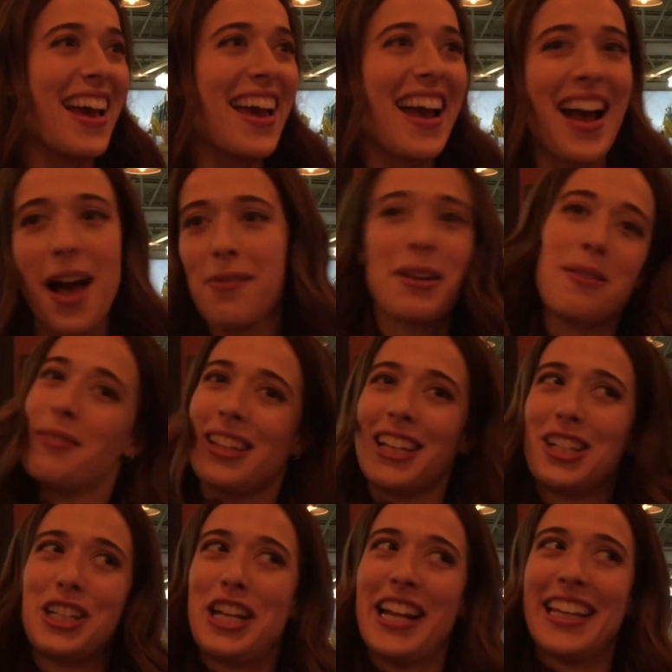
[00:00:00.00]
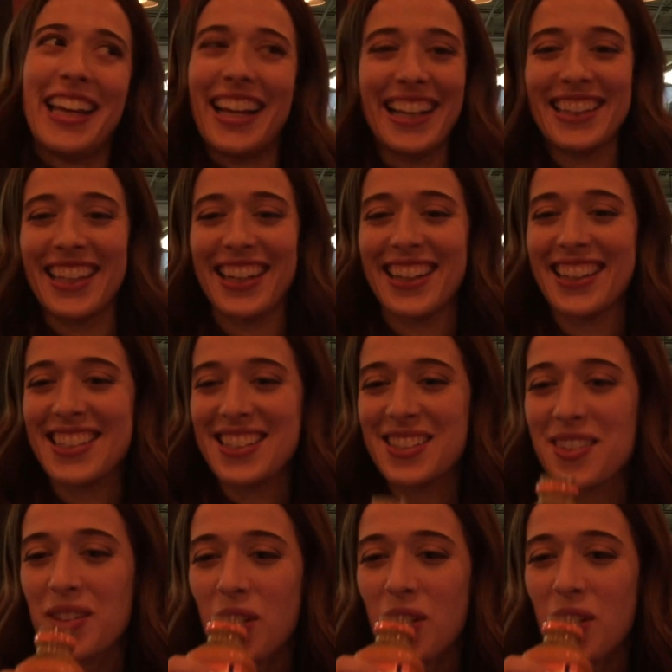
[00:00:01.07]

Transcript: Yeah, yeah. I'm gonna be like shaking at the end of this.